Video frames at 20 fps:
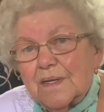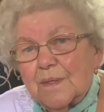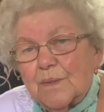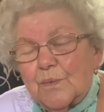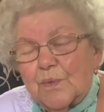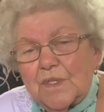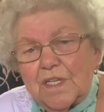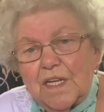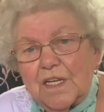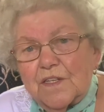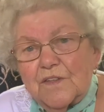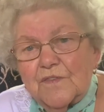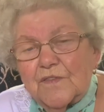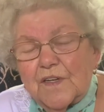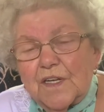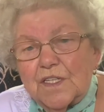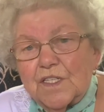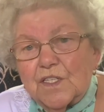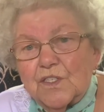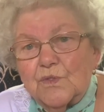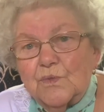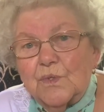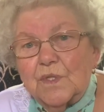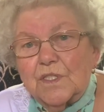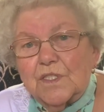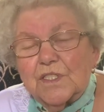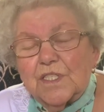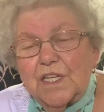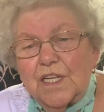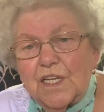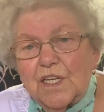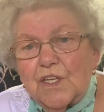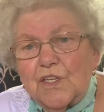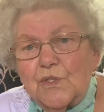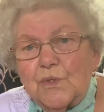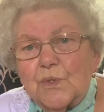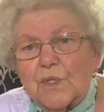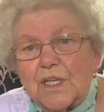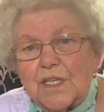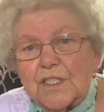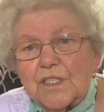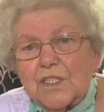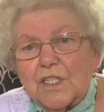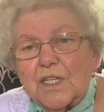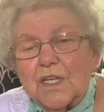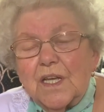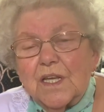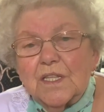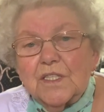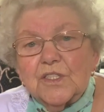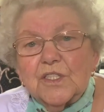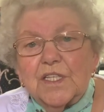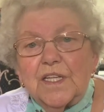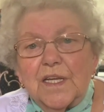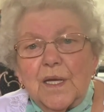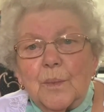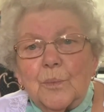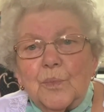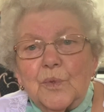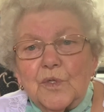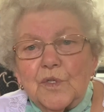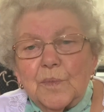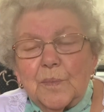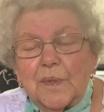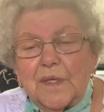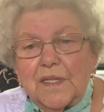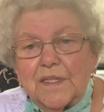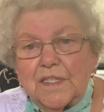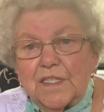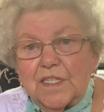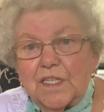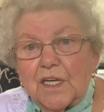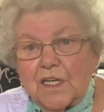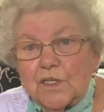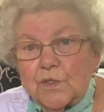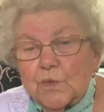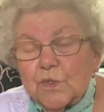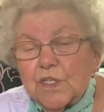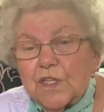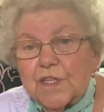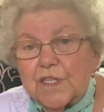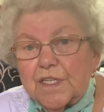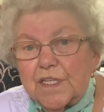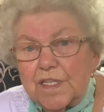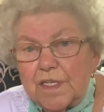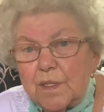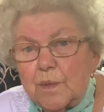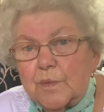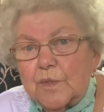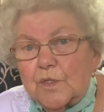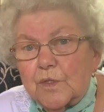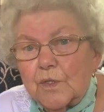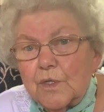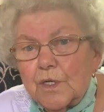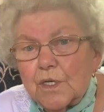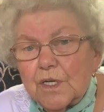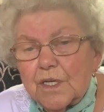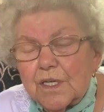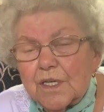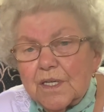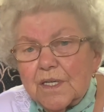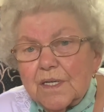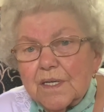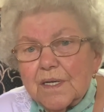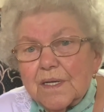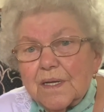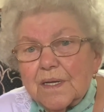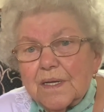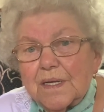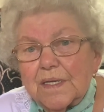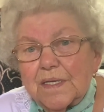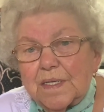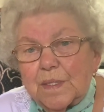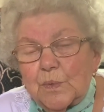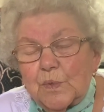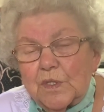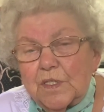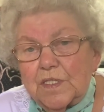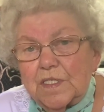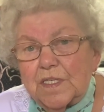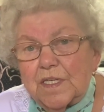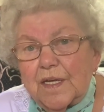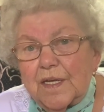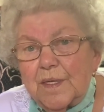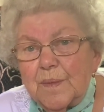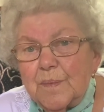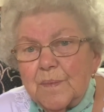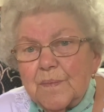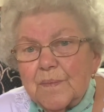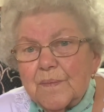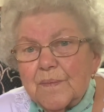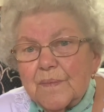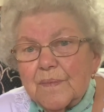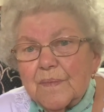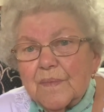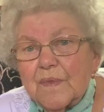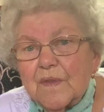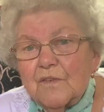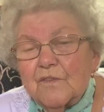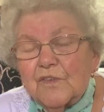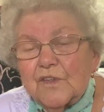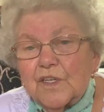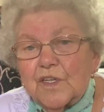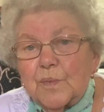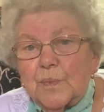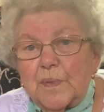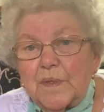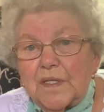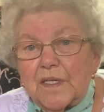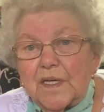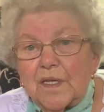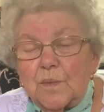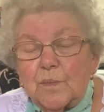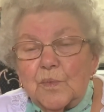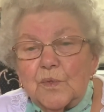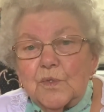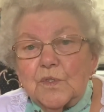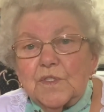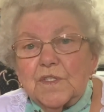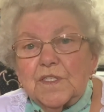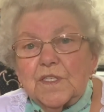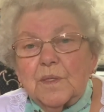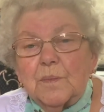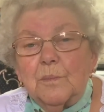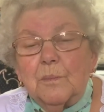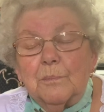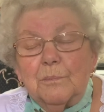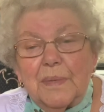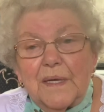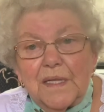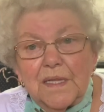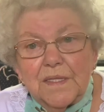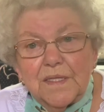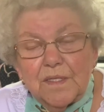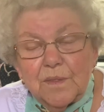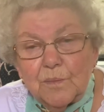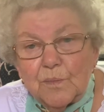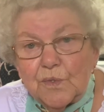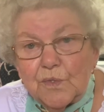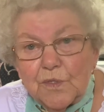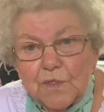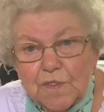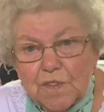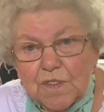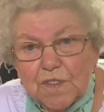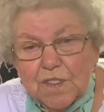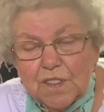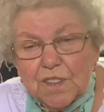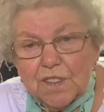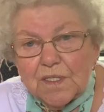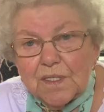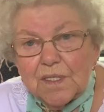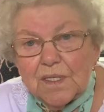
What a difference now. There's no curers. There's no boat building yard. There's three in a Broch at one time for repairing boats and building boats.